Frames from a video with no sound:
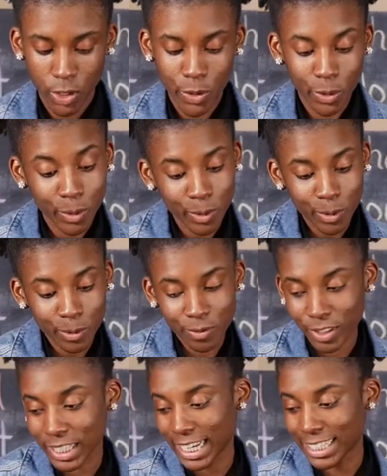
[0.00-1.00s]
Ooh,
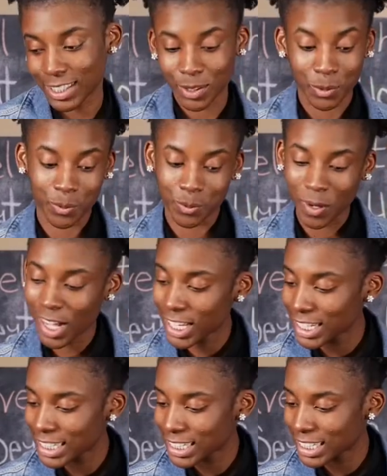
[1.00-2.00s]
for guest
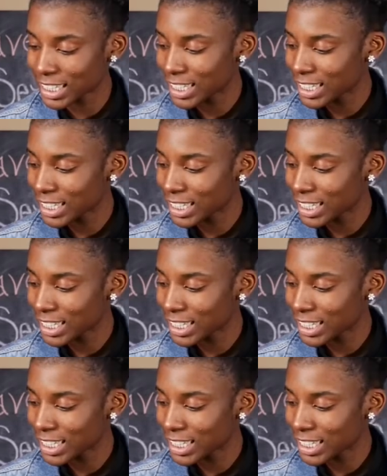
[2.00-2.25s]
one.